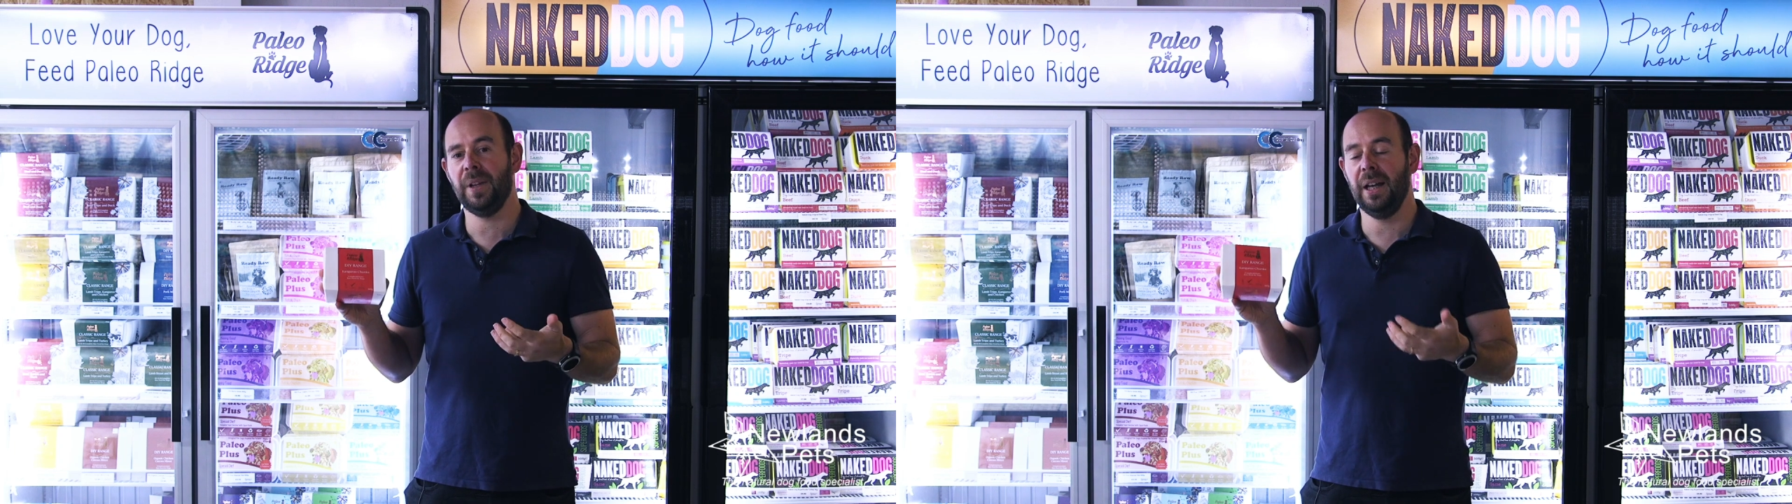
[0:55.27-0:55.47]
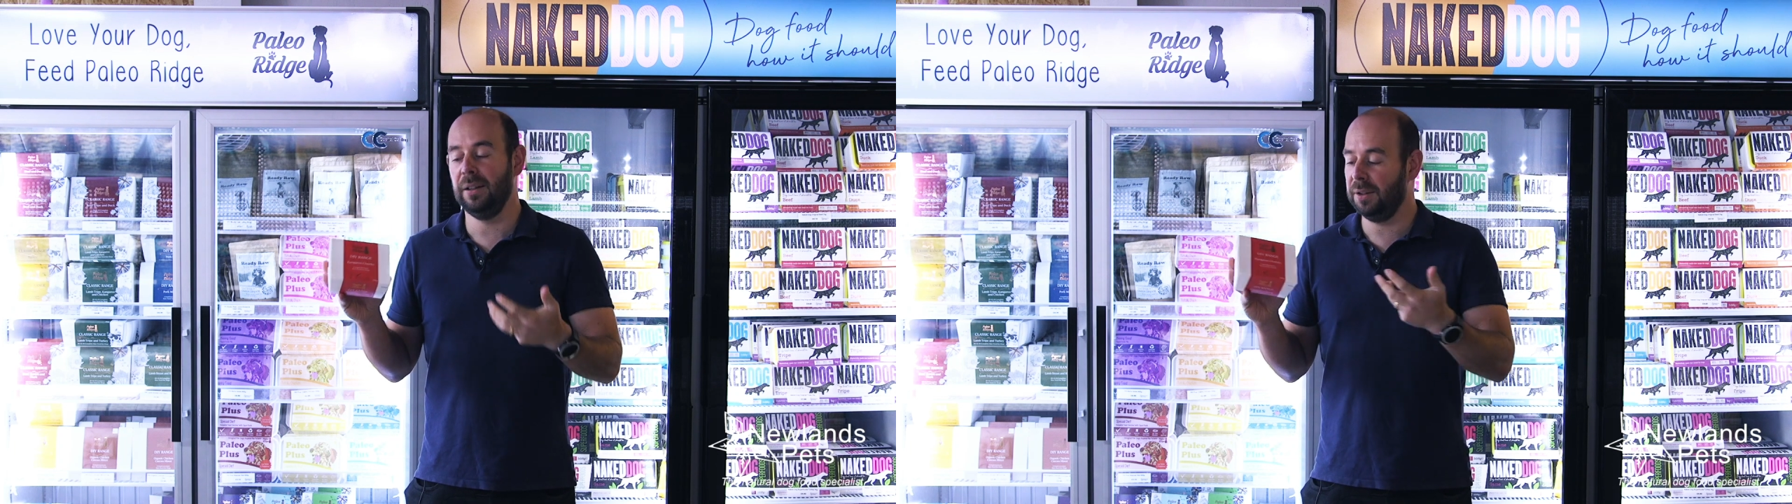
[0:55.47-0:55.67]

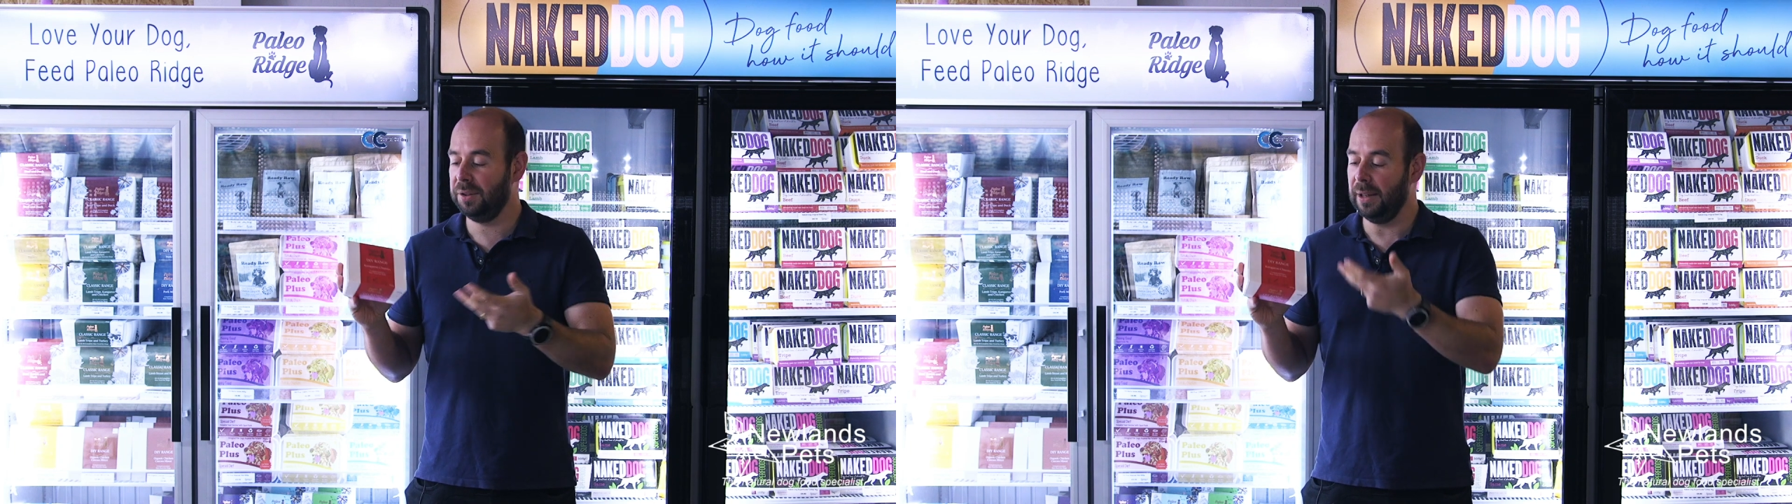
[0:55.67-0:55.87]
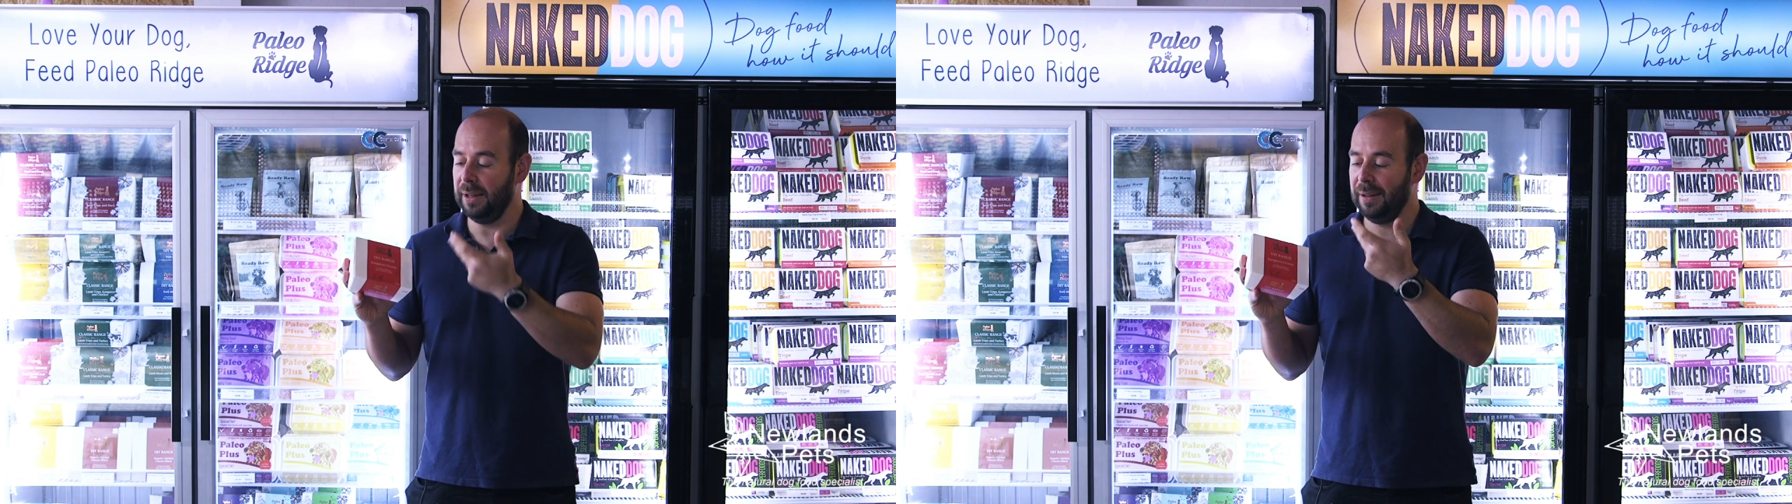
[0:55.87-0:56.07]
And like
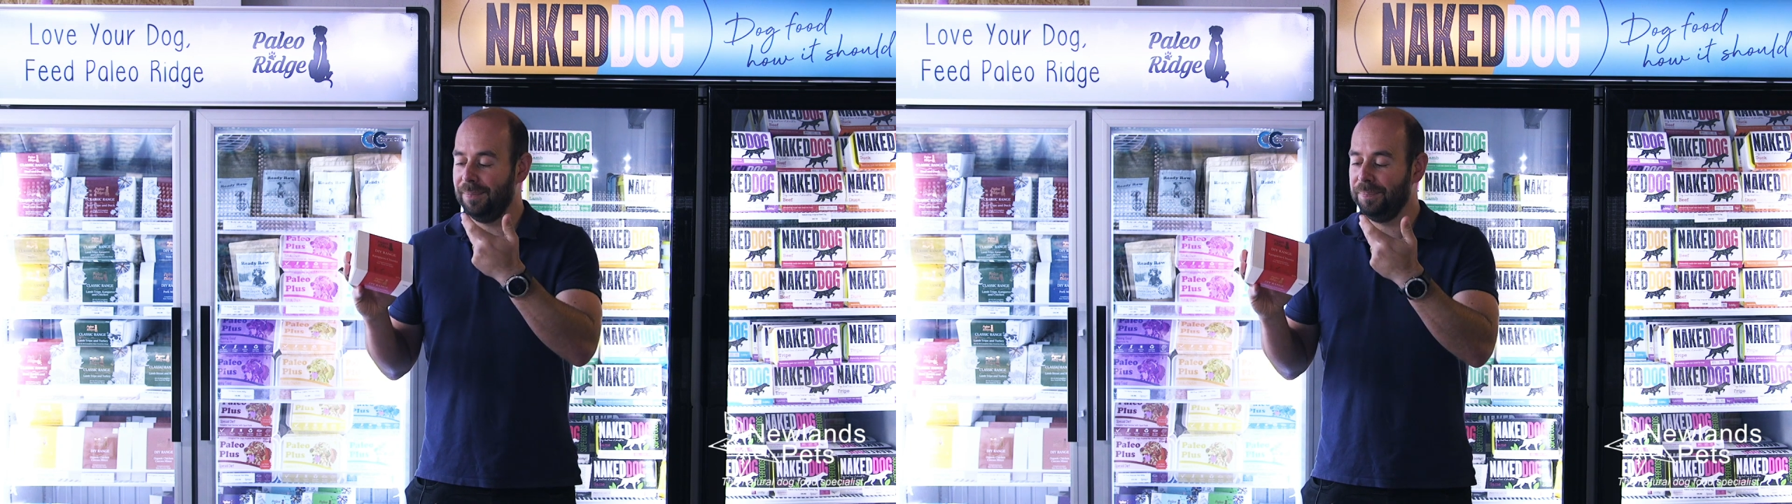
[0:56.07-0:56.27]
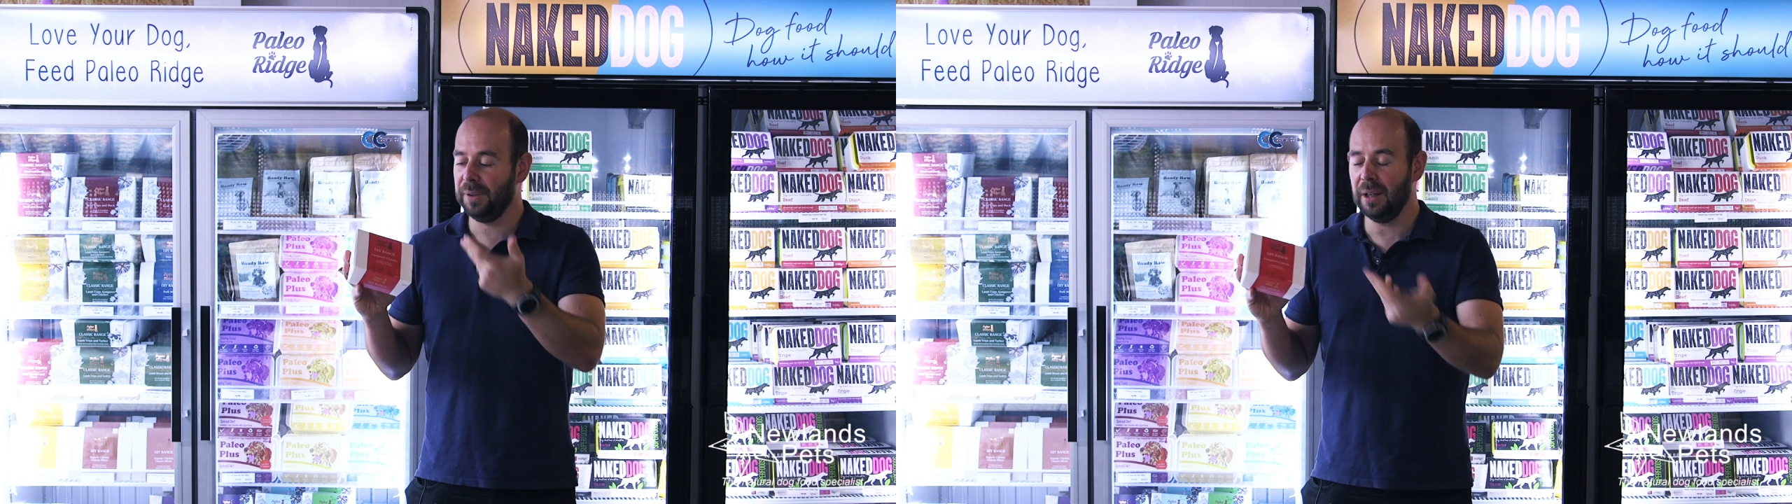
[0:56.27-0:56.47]
I
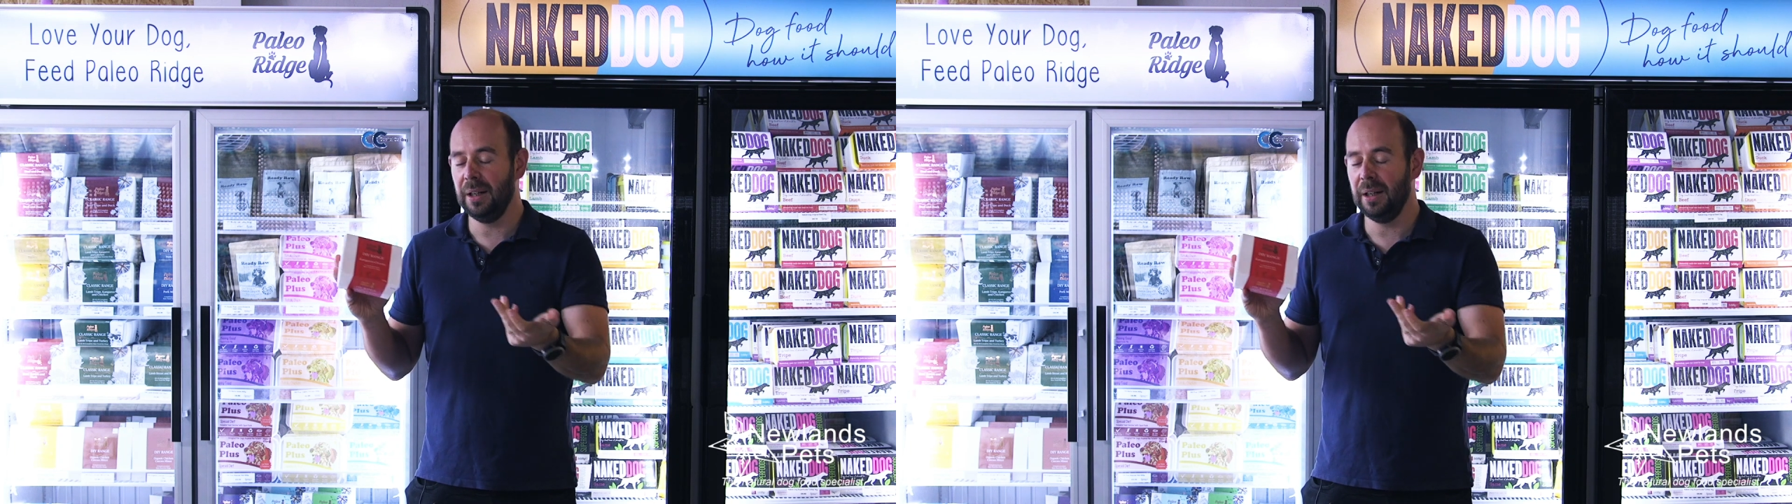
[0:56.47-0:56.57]
say,